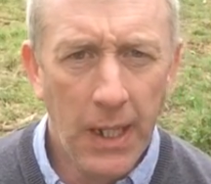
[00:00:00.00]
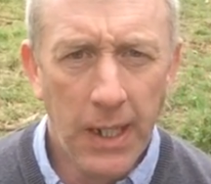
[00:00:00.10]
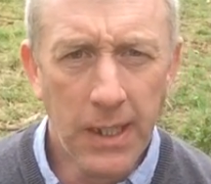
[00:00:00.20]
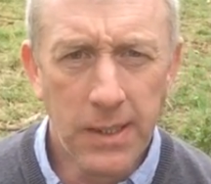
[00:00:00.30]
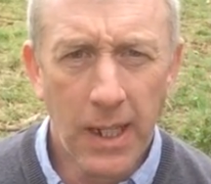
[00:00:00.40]

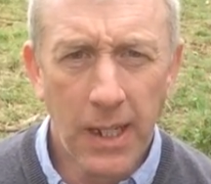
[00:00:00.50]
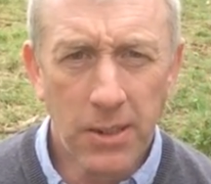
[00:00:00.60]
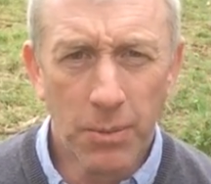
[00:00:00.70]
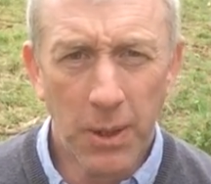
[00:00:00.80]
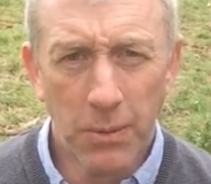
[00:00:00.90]
it's
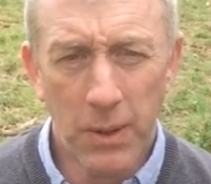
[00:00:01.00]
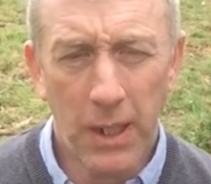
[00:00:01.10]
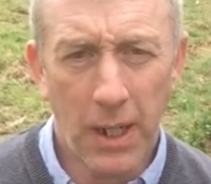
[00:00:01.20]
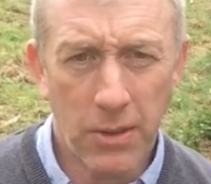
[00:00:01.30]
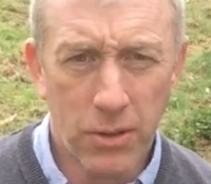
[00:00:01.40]
something I
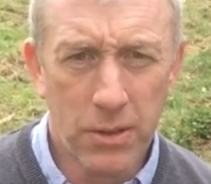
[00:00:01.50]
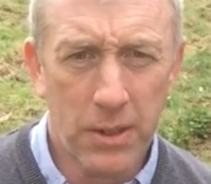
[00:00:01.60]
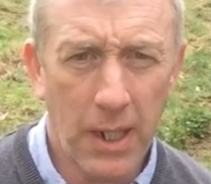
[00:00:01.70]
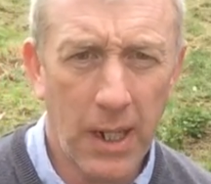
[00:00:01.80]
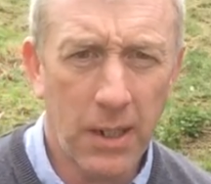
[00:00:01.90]
will just
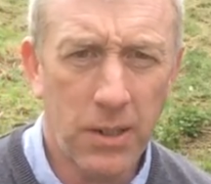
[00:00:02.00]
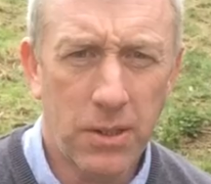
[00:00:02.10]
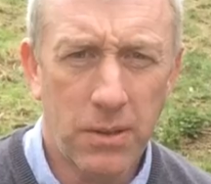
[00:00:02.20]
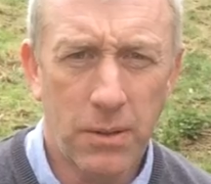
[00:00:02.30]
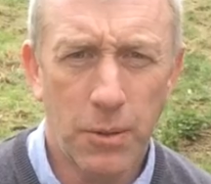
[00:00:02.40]

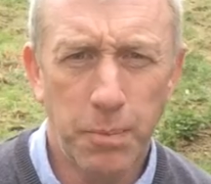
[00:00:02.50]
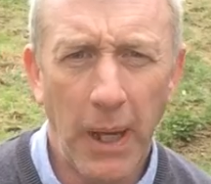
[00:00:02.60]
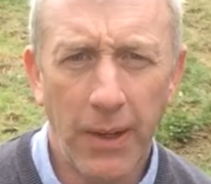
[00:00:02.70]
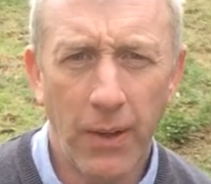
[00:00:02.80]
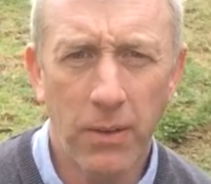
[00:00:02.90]

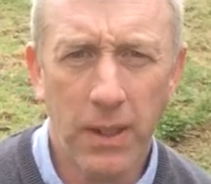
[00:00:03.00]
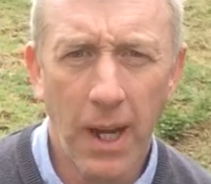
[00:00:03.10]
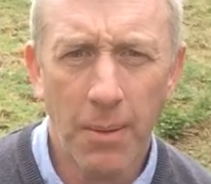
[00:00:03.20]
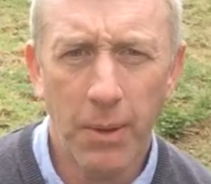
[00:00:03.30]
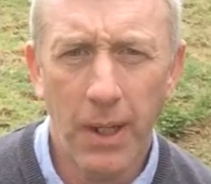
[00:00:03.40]
pan around the
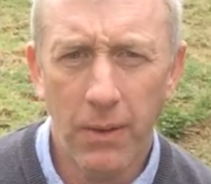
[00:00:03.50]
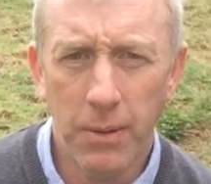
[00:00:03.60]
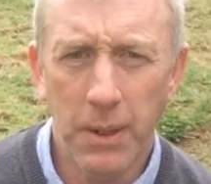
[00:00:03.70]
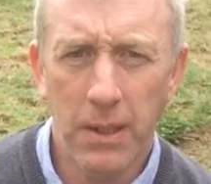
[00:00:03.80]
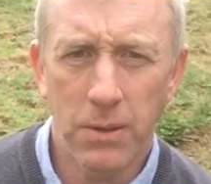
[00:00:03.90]
camera now in
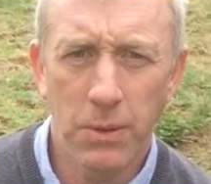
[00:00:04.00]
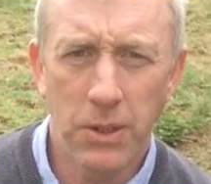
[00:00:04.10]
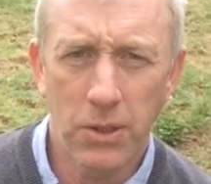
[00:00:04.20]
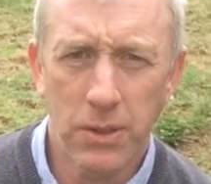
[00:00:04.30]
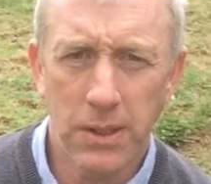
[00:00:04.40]
a minute and we'll
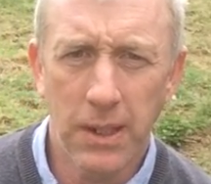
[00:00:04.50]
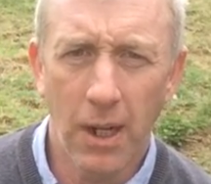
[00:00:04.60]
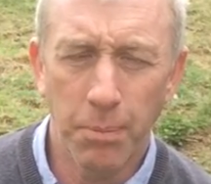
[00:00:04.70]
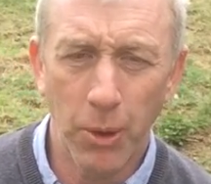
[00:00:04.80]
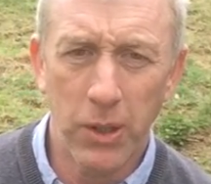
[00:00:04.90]
just see
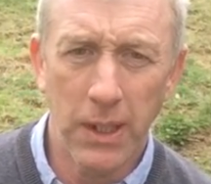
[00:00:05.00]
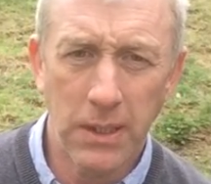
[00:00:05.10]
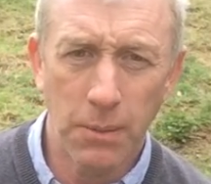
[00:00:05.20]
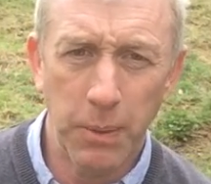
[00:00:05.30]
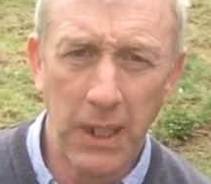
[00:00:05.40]
there. But
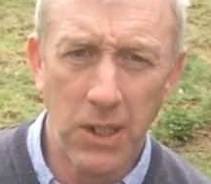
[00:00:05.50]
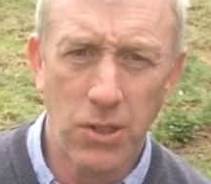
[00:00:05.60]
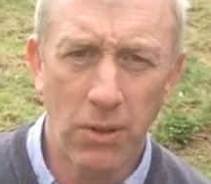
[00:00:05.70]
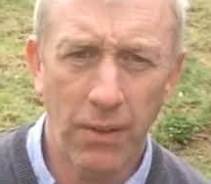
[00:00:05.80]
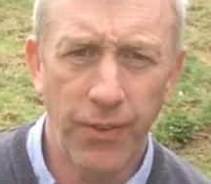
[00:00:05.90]
it's a big
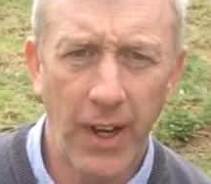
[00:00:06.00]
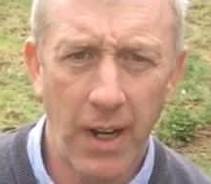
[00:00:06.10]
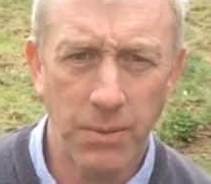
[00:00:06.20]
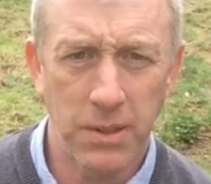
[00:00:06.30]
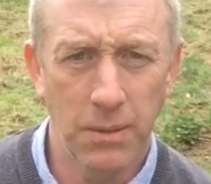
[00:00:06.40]
issue on
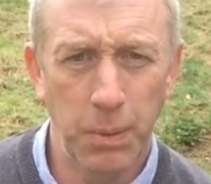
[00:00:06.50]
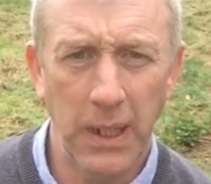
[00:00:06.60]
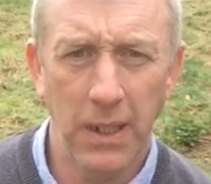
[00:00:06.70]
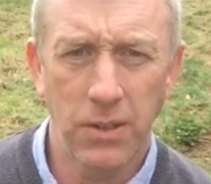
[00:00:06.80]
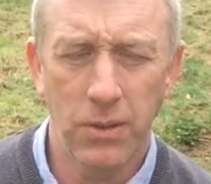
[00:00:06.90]
farms, it's a
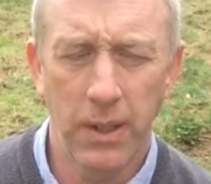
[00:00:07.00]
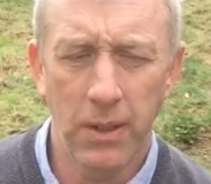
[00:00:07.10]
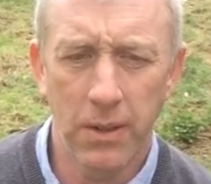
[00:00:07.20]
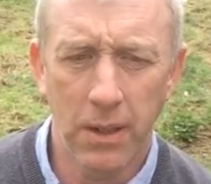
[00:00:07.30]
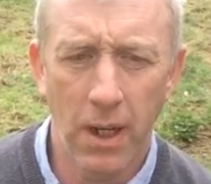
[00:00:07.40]
big issue
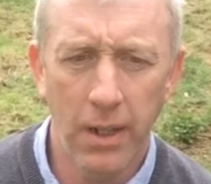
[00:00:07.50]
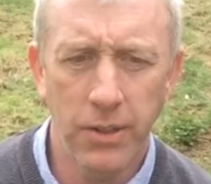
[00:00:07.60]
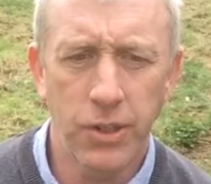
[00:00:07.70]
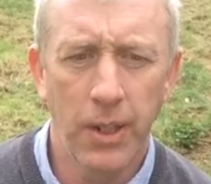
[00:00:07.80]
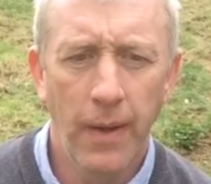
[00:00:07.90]
here in the
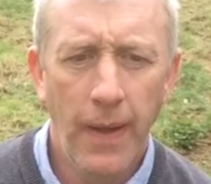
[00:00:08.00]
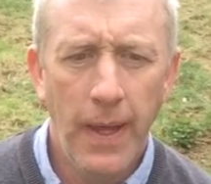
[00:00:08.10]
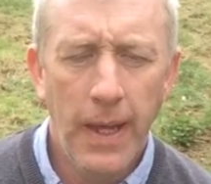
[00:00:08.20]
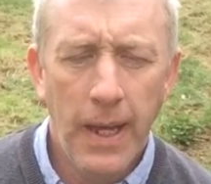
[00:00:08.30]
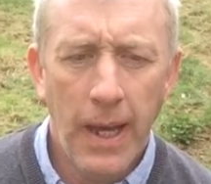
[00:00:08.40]
college,
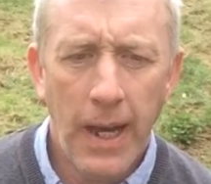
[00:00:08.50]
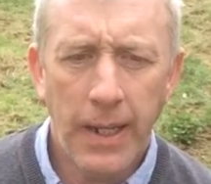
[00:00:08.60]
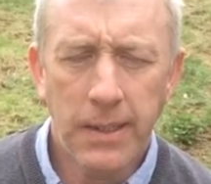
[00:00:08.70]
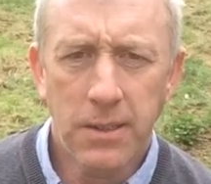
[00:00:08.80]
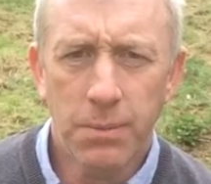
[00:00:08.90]
and
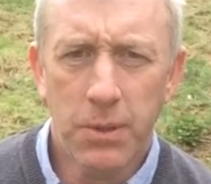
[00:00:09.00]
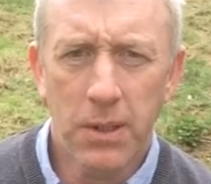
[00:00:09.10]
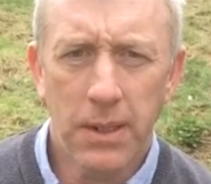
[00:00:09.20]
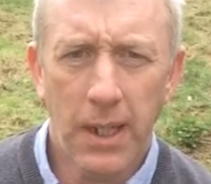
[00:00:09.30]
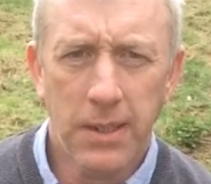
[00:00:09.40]
it's
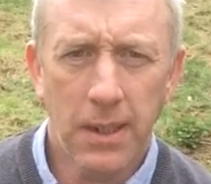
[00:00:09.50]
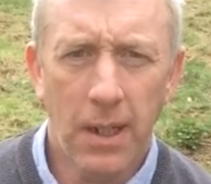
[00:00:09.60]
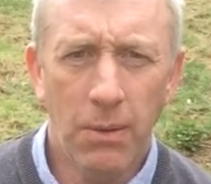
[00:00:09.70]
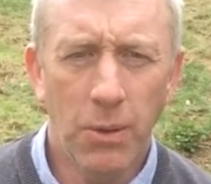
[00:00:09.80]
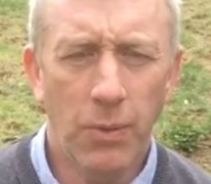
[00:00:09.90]
something
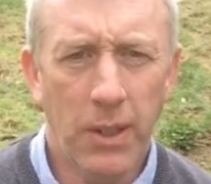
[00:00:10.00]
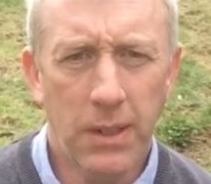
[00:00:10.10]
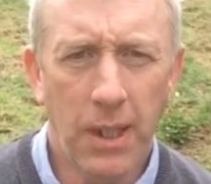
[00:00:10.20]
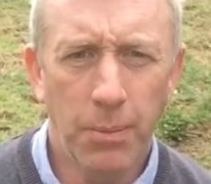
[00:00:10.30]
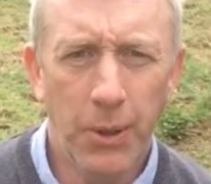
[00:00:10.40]
that we want
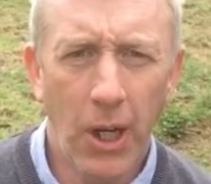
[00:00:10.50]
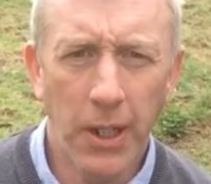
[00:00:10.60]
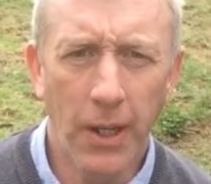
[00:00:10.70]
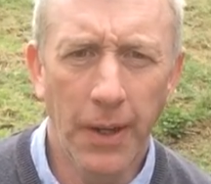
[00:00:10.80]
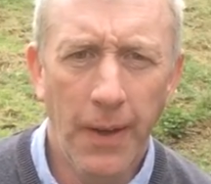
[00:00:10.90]
to keep an
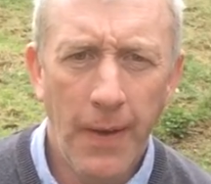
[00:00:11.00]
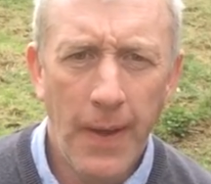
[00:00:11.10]
eye on.